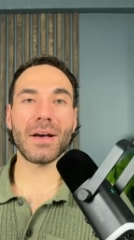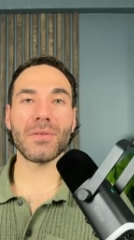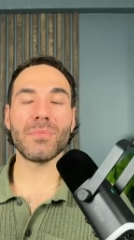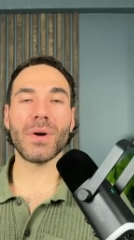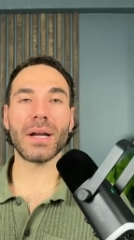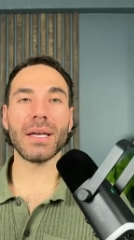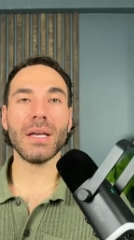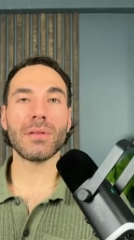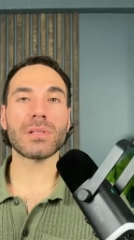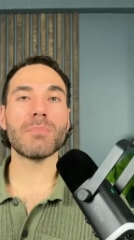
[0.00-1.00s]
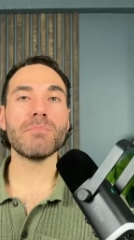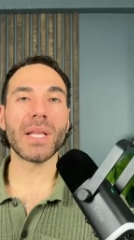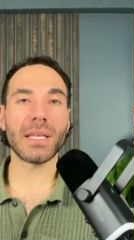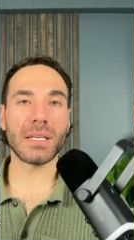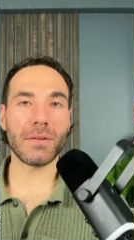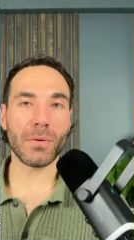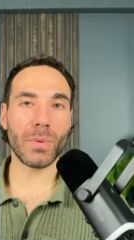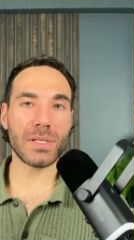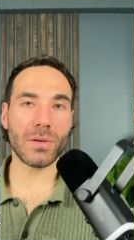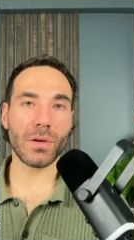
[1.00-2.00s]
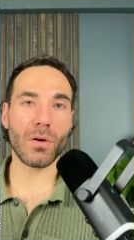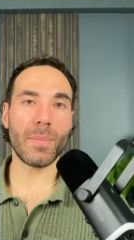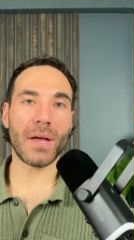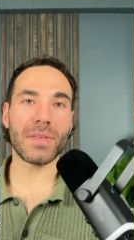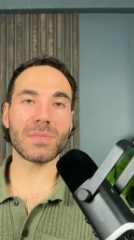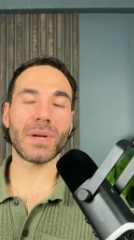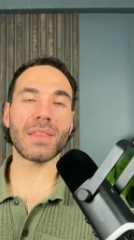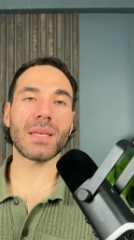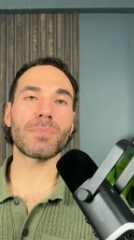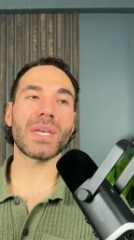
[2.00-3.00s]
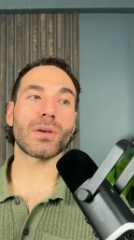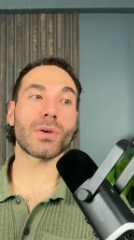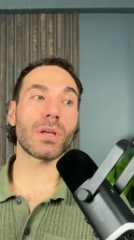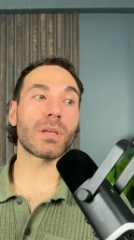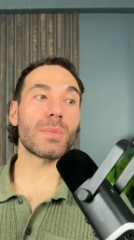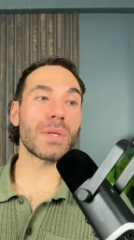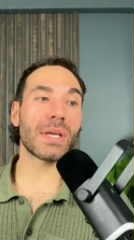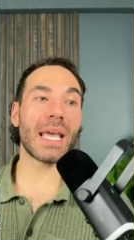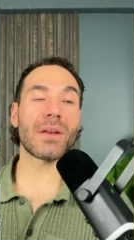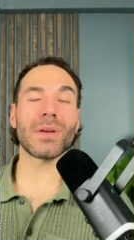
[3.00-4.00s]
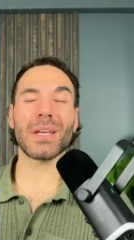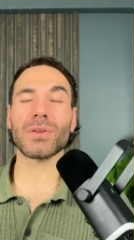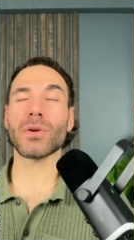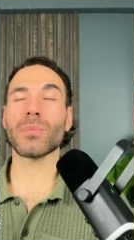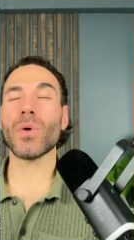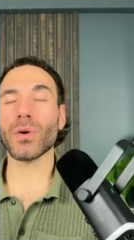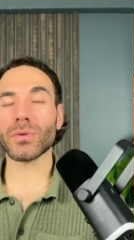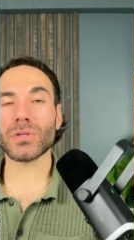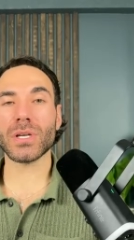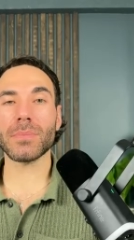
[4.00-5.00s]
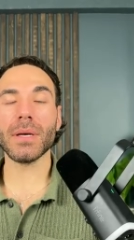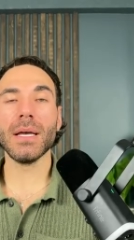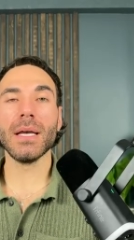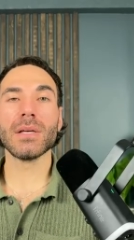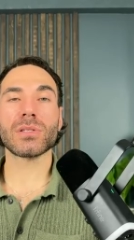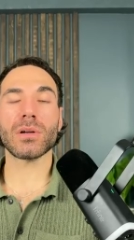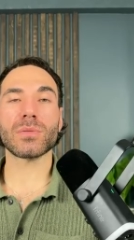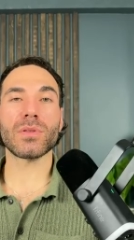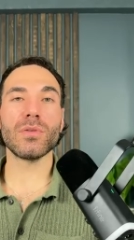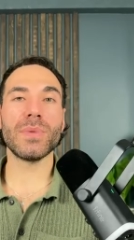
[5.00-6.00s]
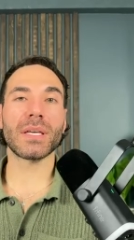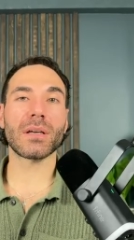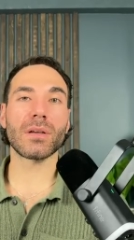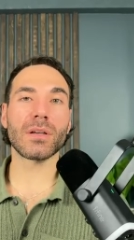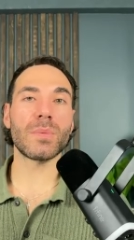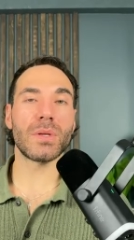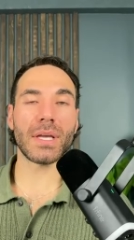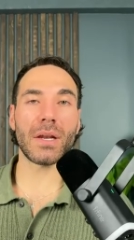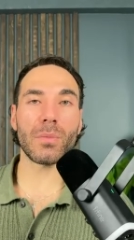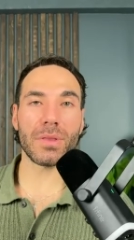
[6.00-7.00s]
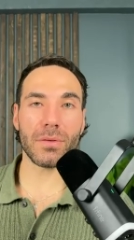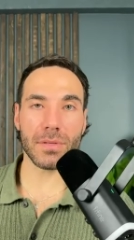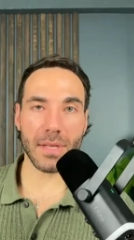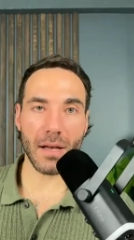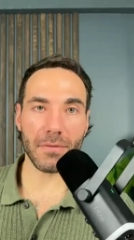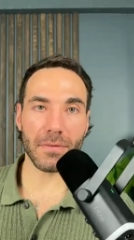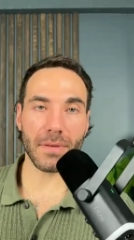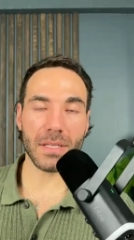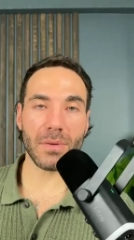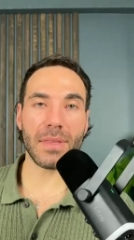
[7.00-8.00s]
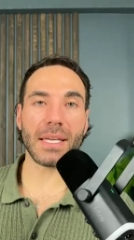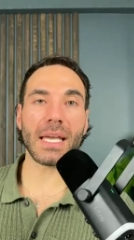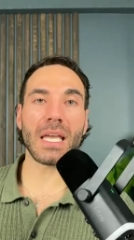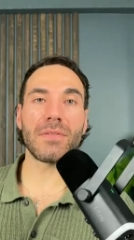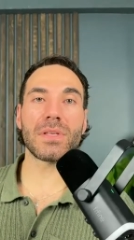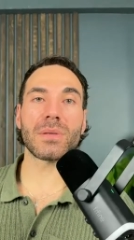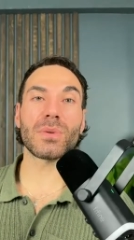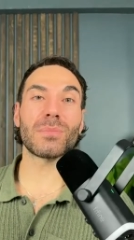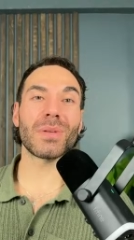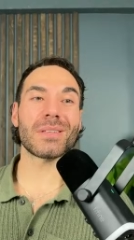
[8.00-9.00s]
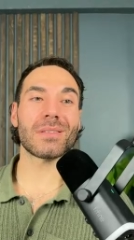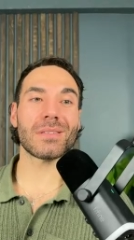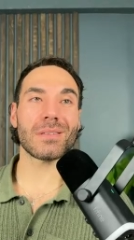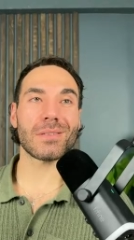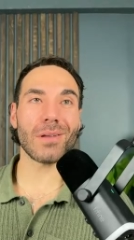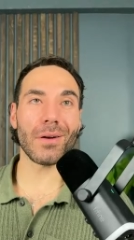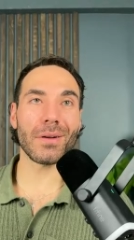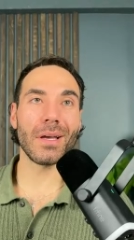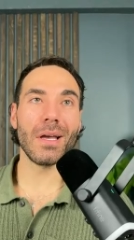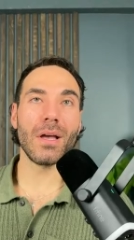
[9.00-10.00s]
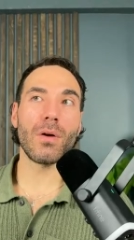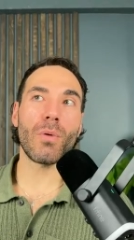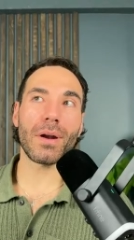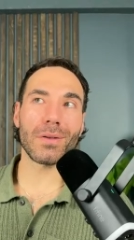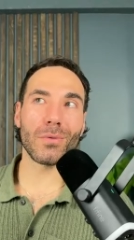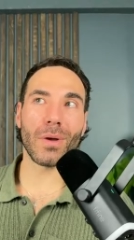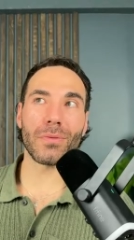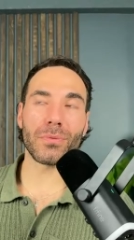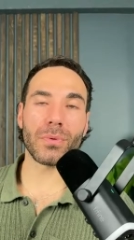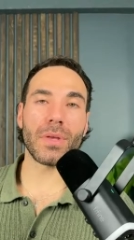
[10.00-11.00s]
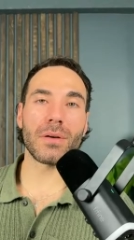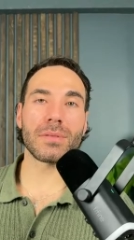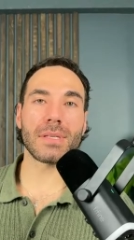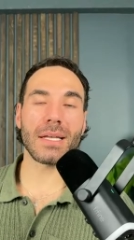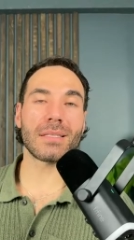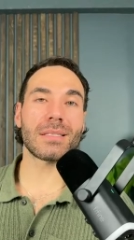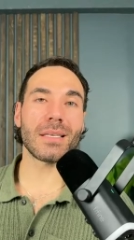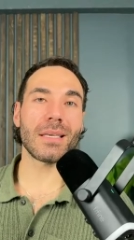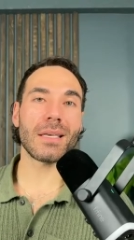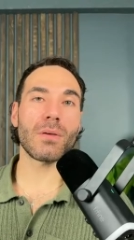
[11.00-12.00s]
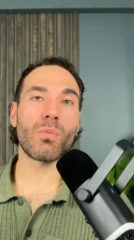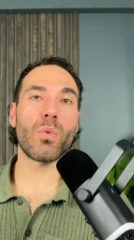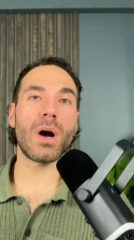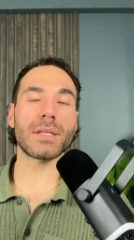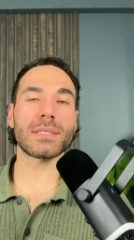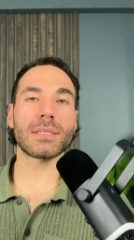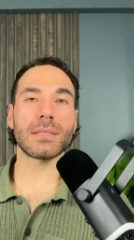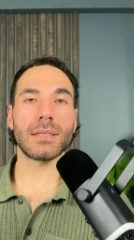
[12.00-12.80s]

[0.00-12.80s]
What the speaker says: but there's a million different ways you can go about this. But I think being a good communicator in your partnership starts with you being a good communicator with yourself. And so I think it gave you some good places to start. Why don't you run through those and see what